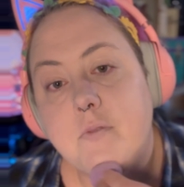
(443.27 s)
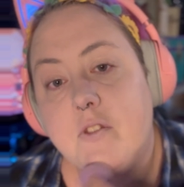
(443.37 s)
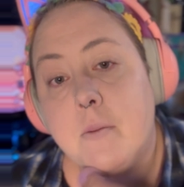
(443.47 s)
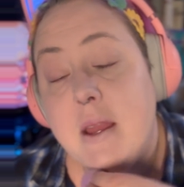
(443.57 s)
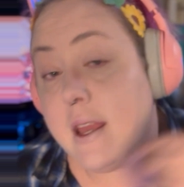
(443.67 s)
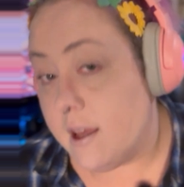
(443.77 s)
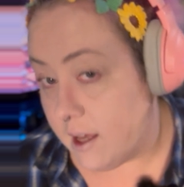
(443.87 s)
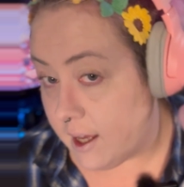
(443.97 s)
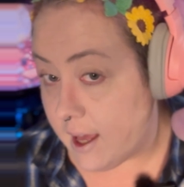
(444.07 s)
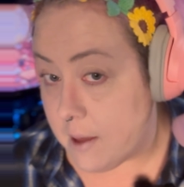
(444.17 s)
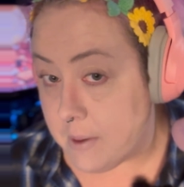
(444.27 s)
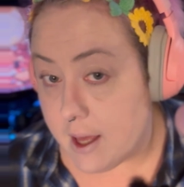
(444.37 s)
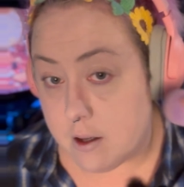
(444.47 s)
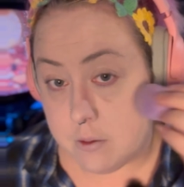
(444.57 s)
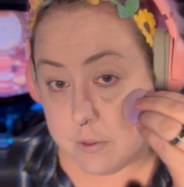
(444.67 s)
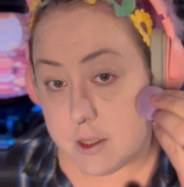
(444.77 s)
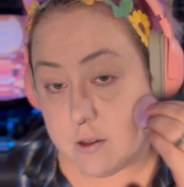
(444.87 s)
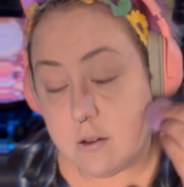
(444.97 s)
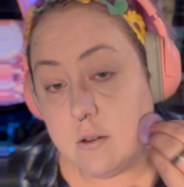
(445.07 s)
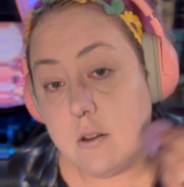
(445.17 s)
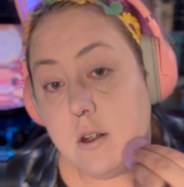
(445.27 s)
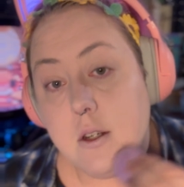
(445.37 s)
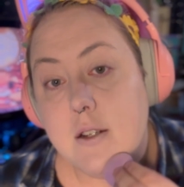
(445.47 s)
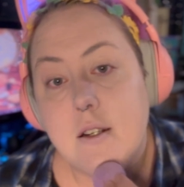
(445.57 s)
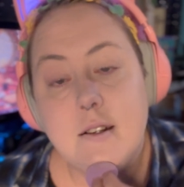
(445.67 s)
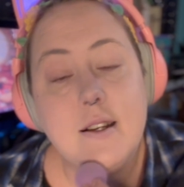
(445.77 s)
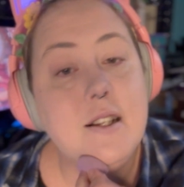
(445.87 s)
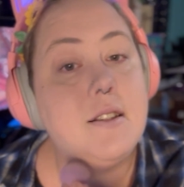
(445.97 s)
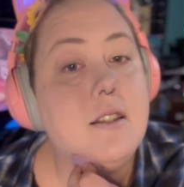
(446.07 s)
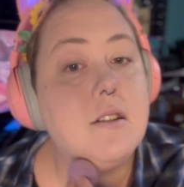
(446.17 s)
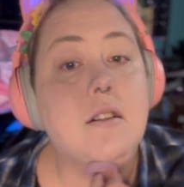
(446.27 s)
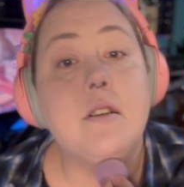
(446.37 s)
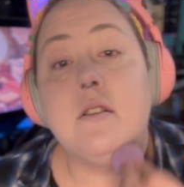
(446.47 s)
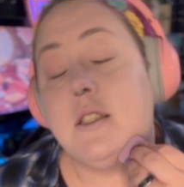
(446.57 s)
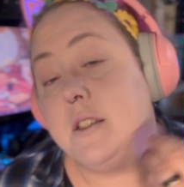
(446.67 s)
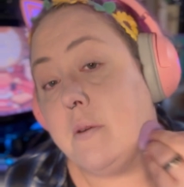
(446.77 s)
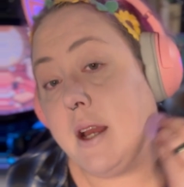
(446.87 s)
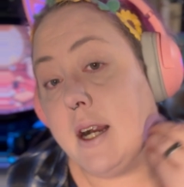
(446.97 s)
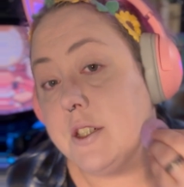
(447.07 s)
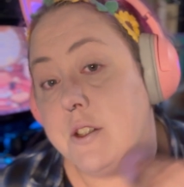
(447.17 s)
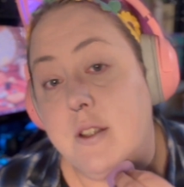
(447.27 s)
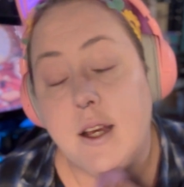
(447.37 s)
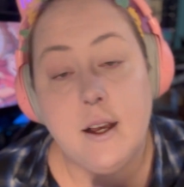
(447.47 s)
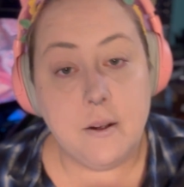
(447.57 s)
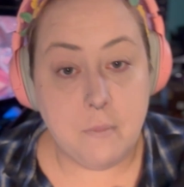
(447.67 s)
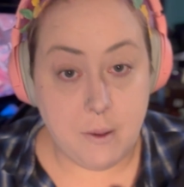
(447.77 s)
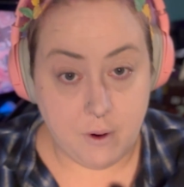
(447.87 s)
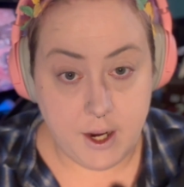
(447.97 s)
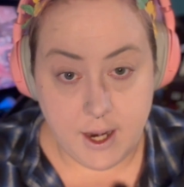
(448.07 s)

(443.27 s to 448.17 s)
for me it can't be helped. It's literally the reaction that my brain